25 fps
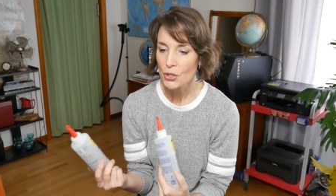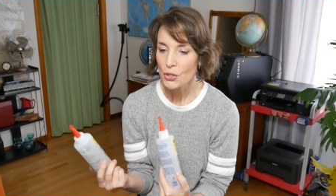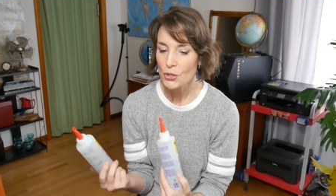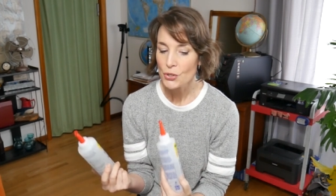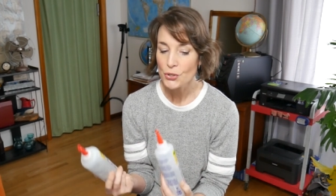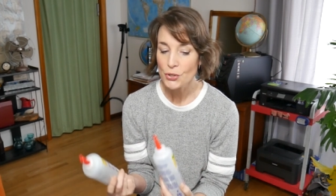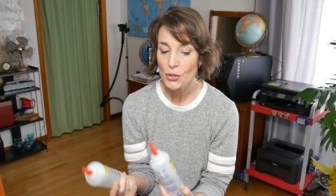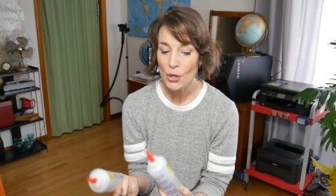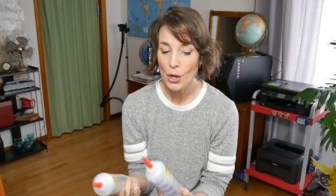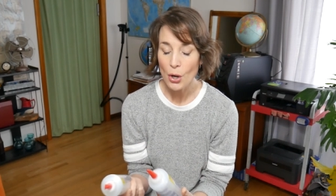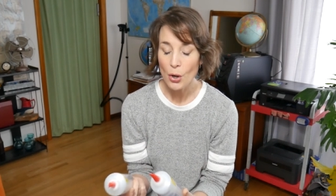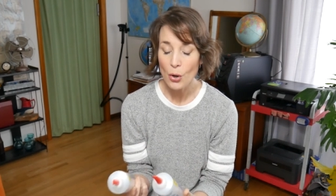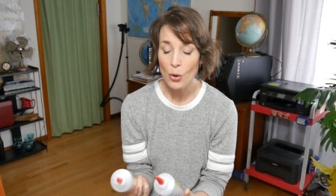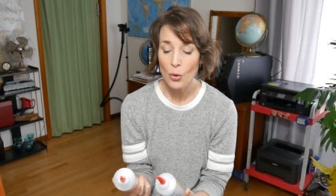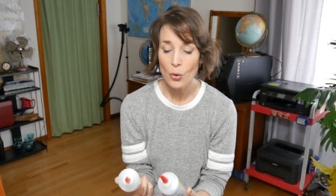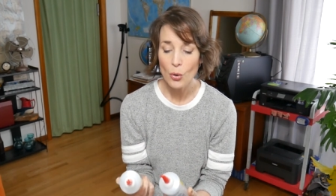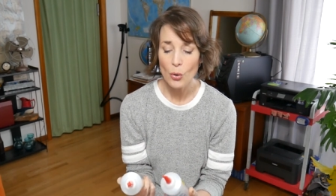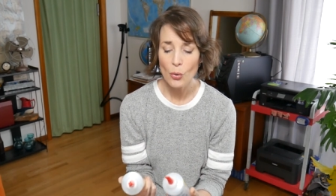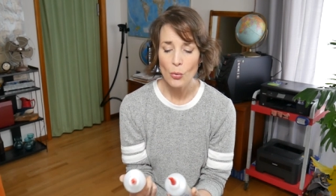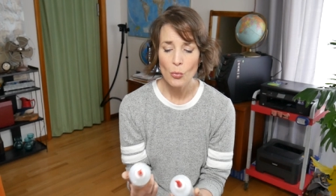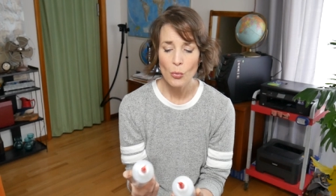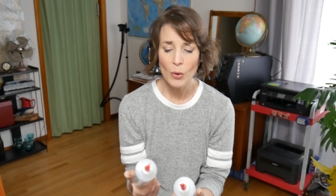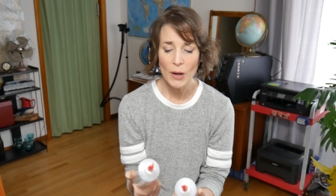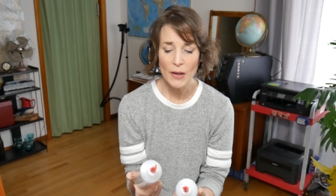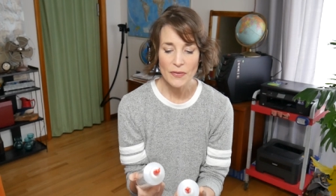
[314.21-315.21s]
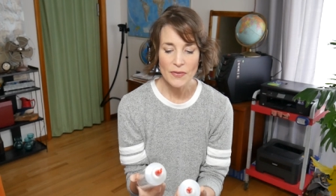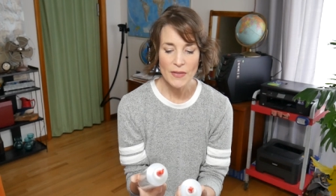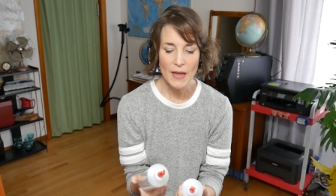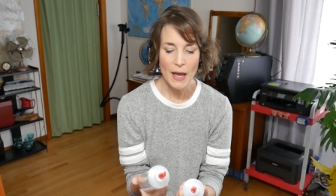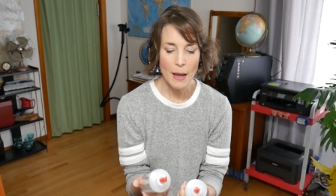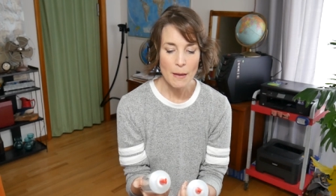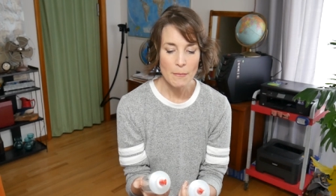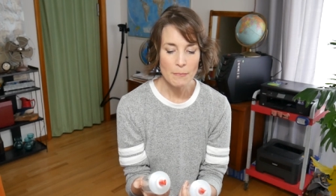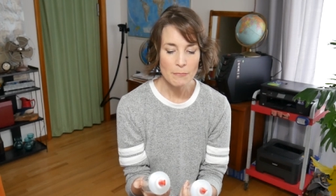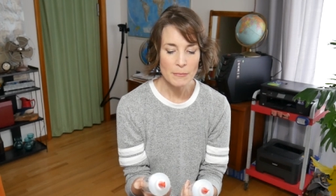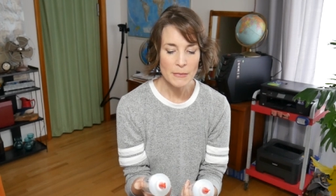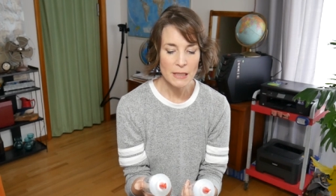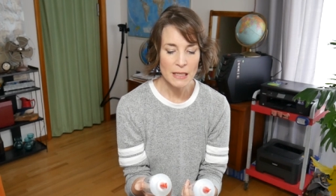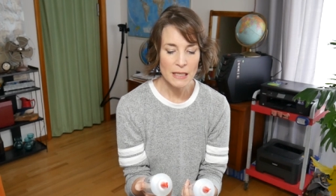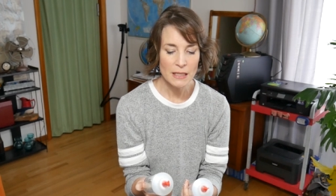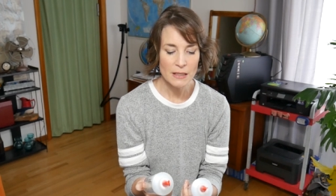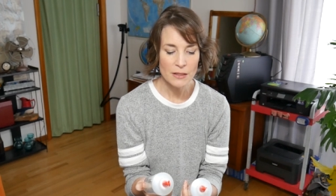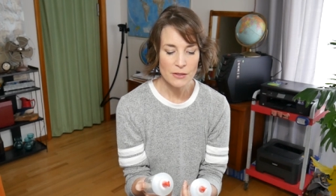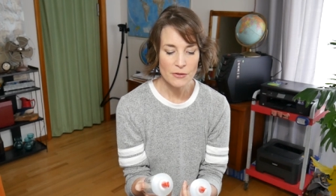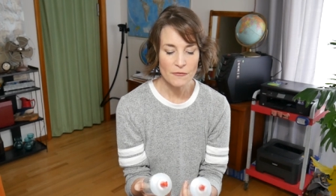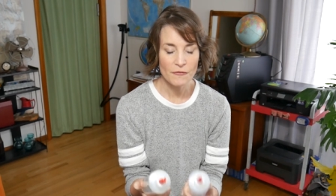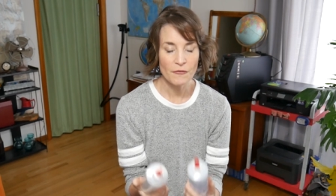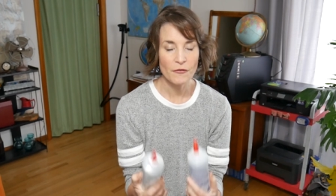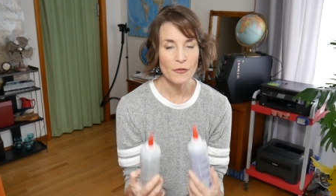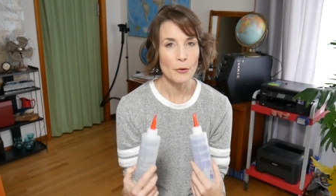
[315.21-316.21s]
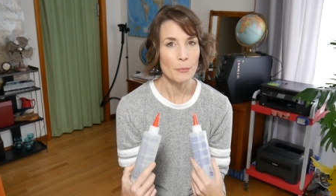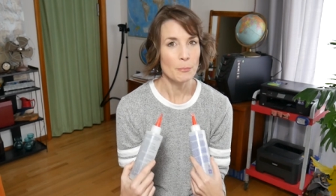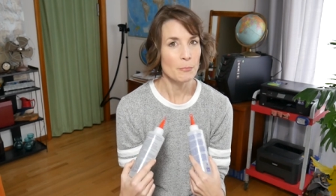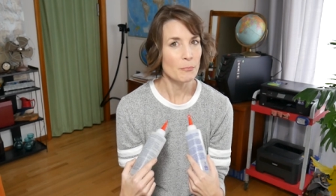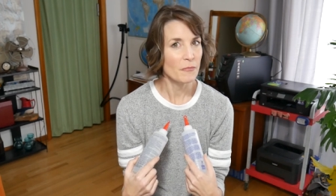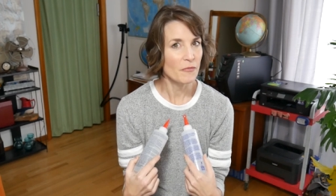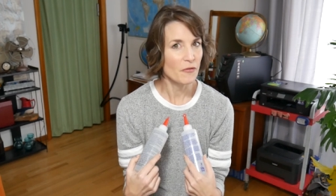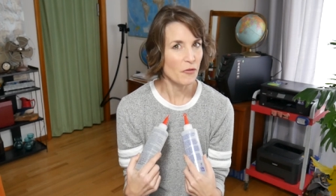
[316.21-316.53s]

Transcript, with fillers: So what that means for,